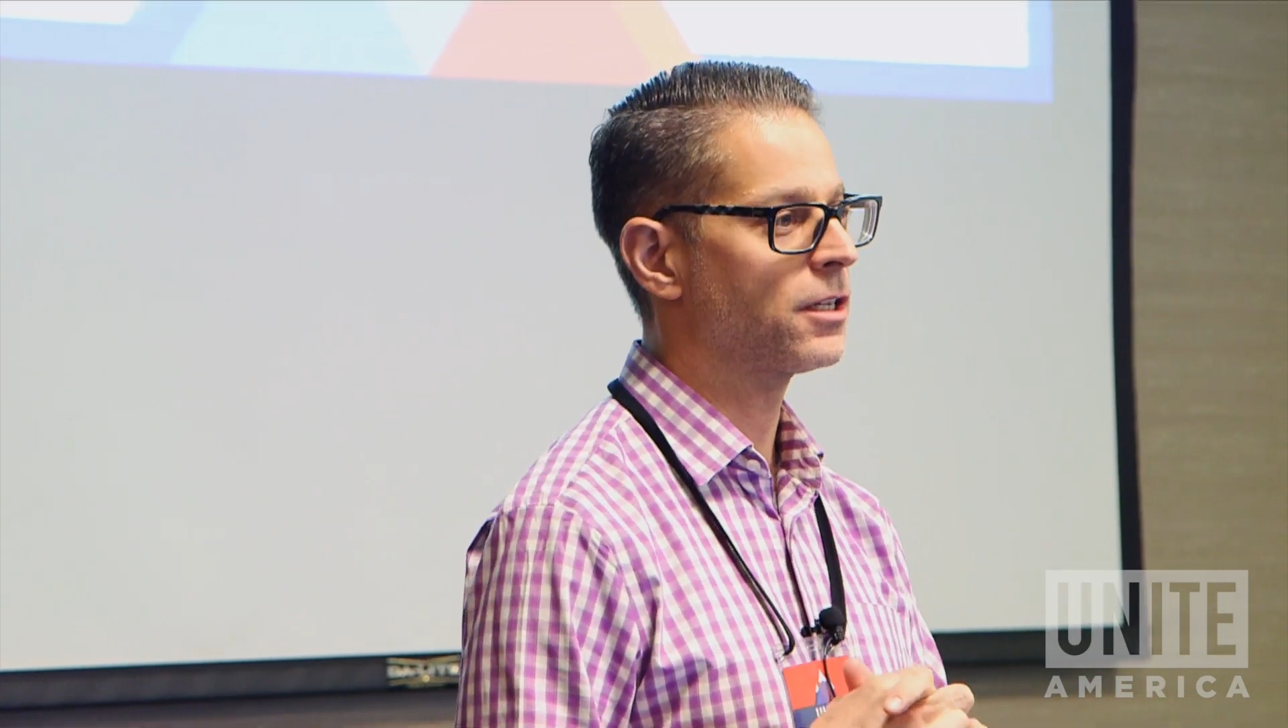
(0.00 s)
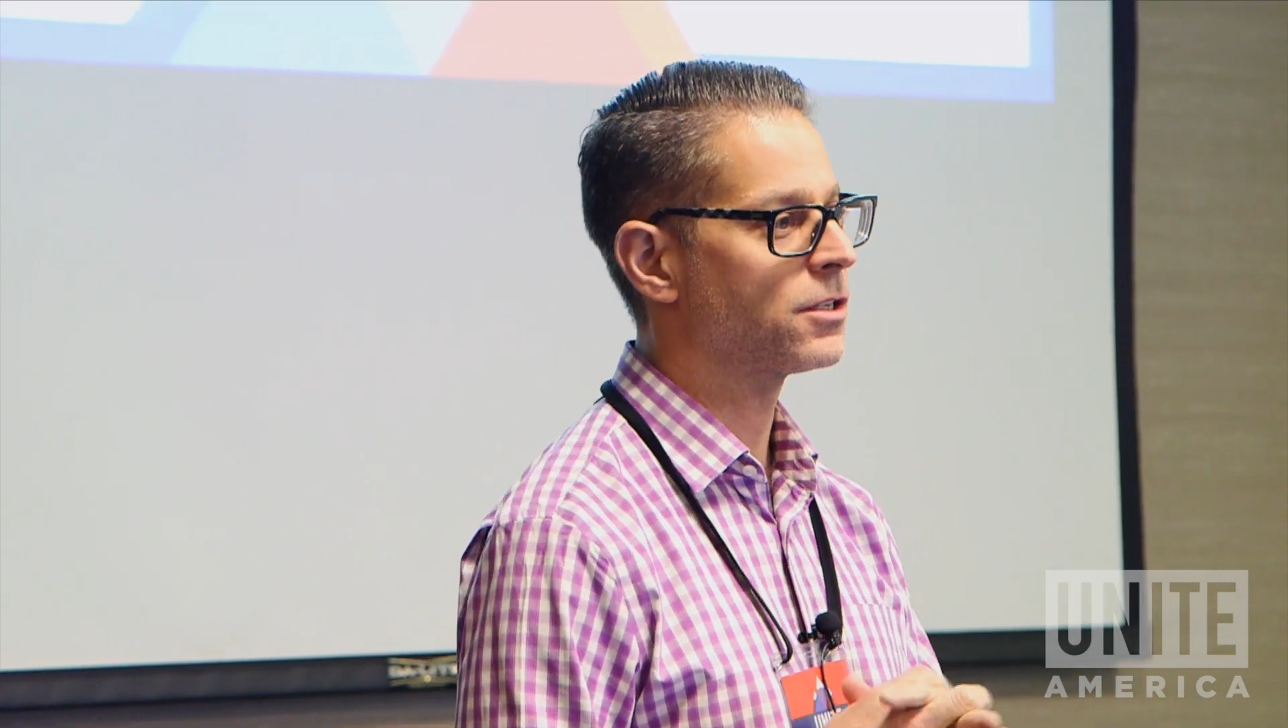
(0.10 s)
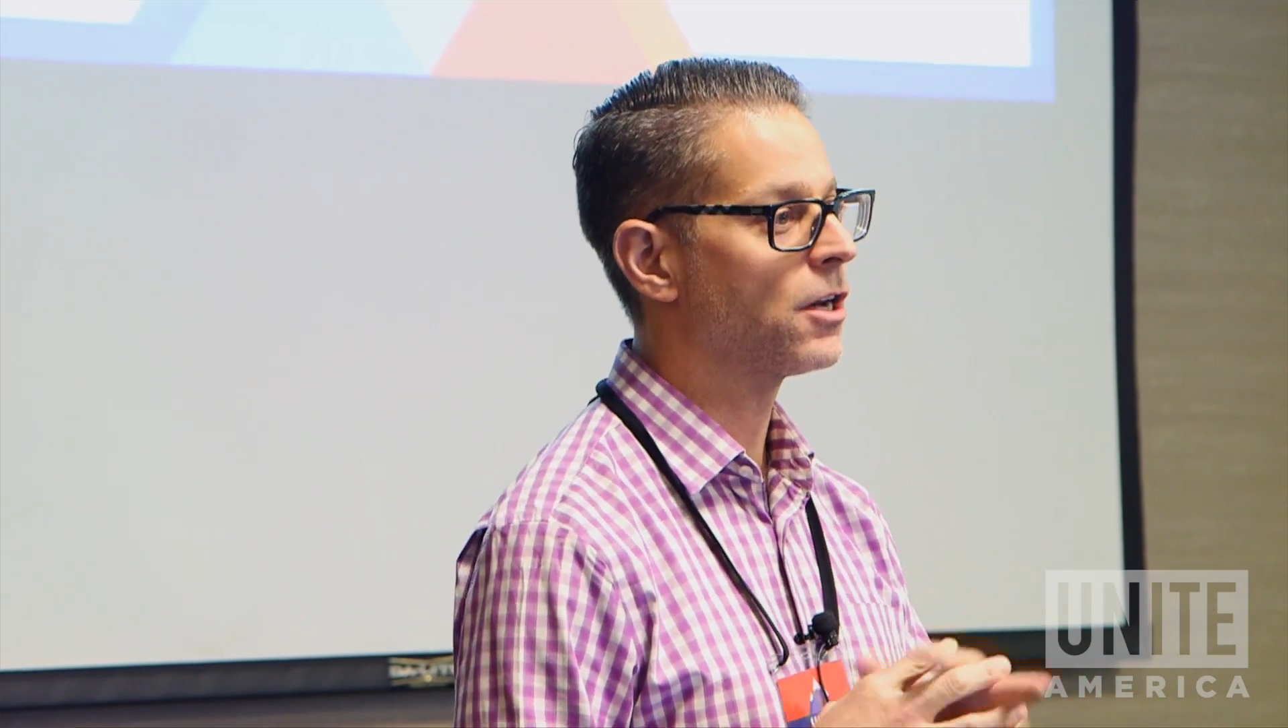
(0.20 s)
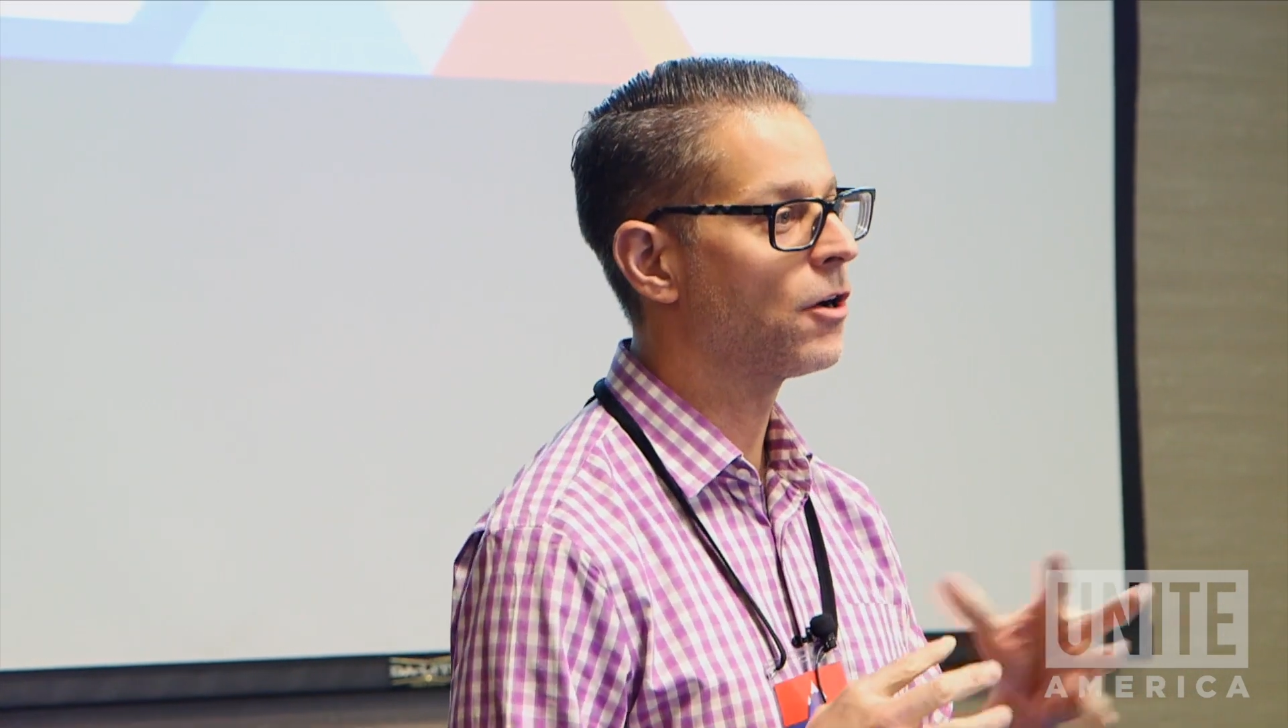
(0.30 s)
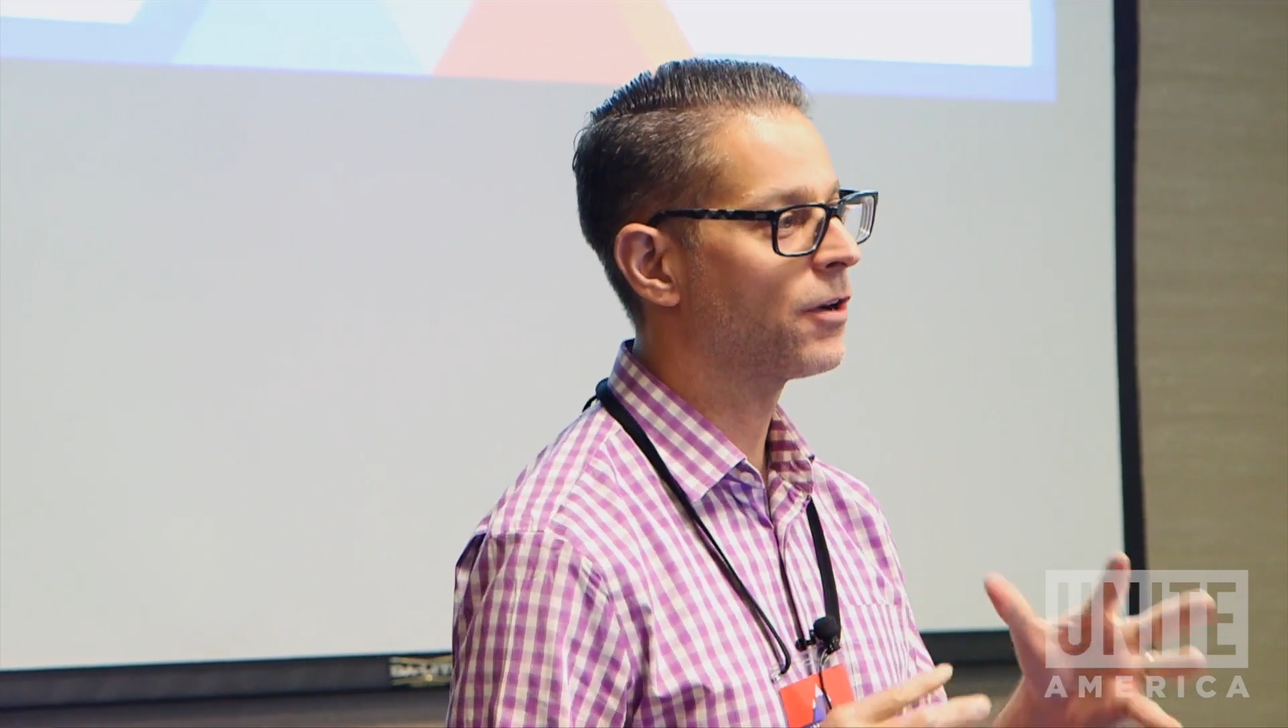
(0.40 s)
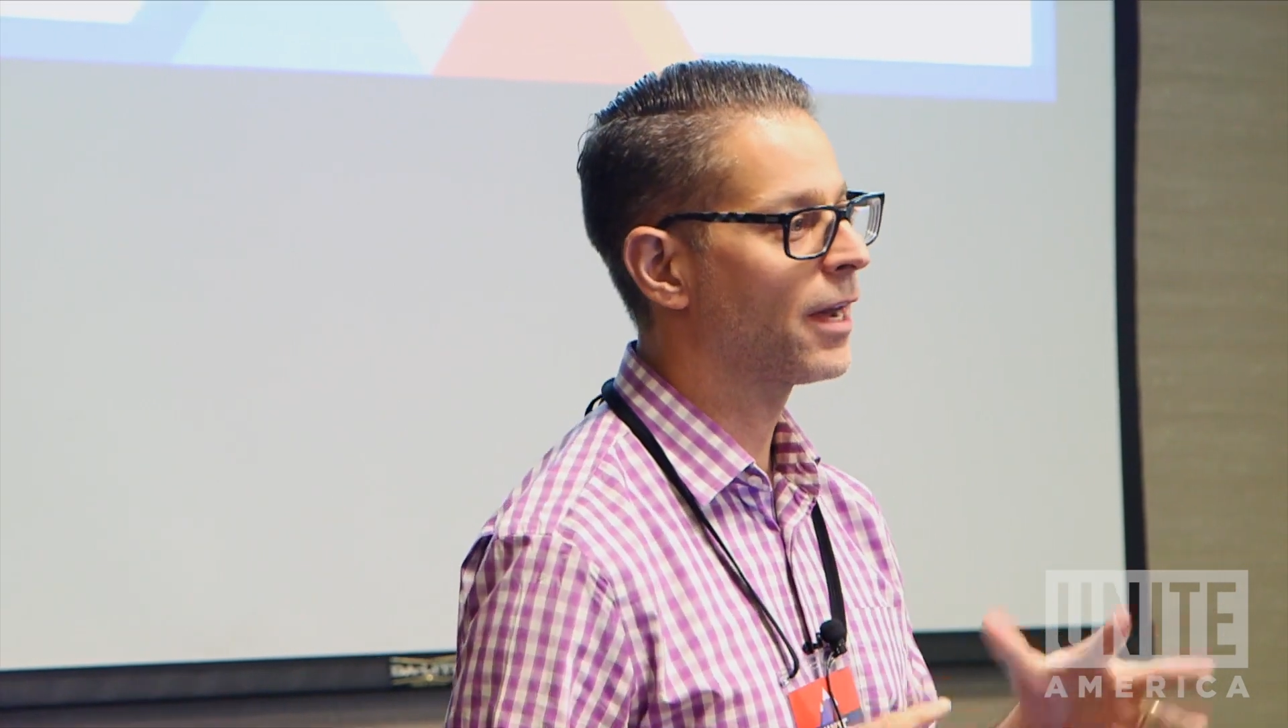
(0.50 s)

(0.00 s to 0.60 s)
is known